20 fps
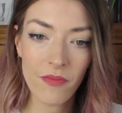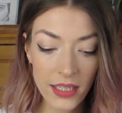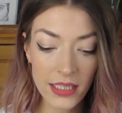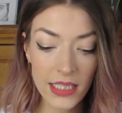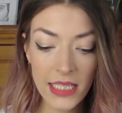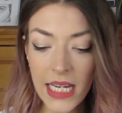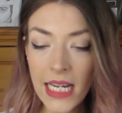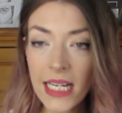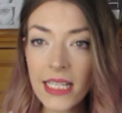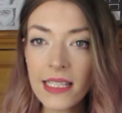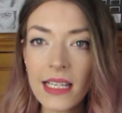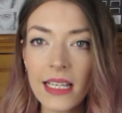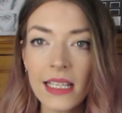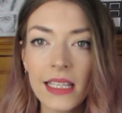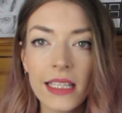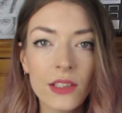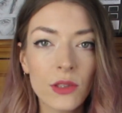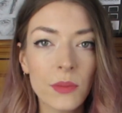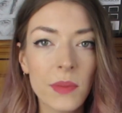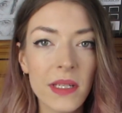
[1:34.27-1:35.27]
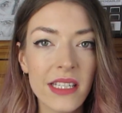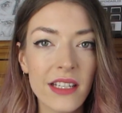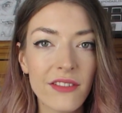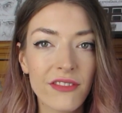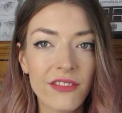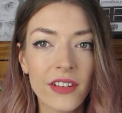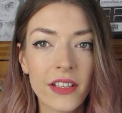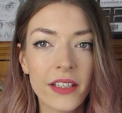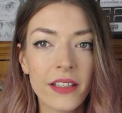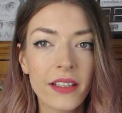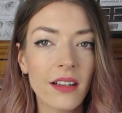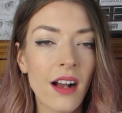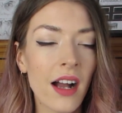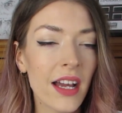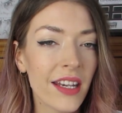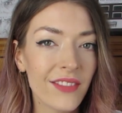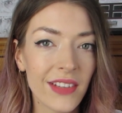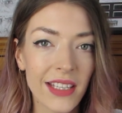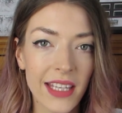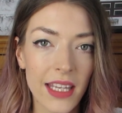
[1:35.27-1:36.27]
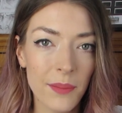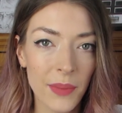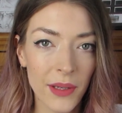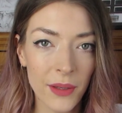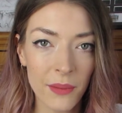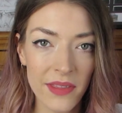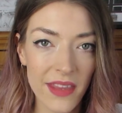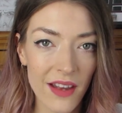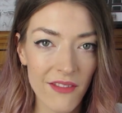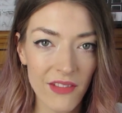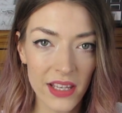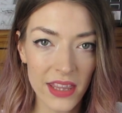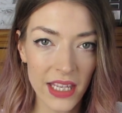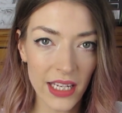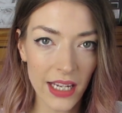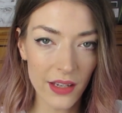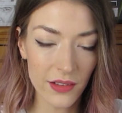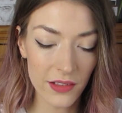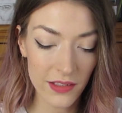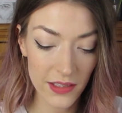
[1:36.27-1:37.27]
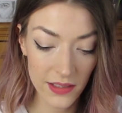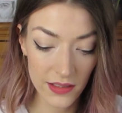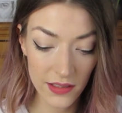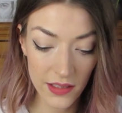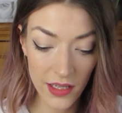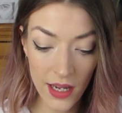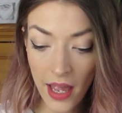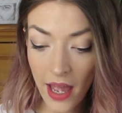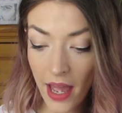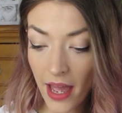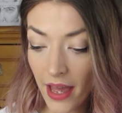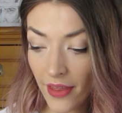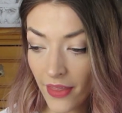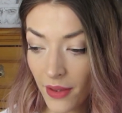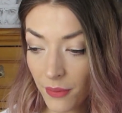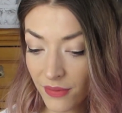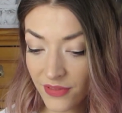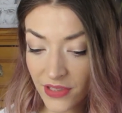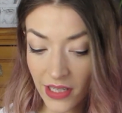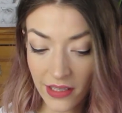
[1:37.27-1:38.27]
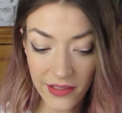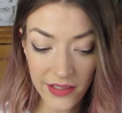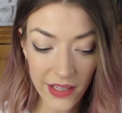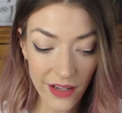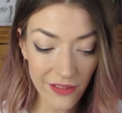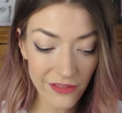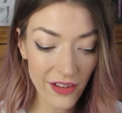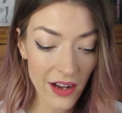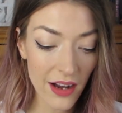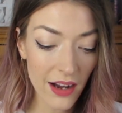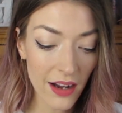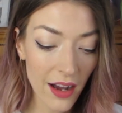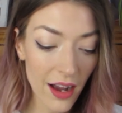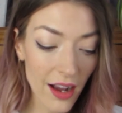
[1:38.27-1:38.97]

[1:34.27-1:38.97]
Today is a little bit different, kind of in keeping with everything else that we've done so far.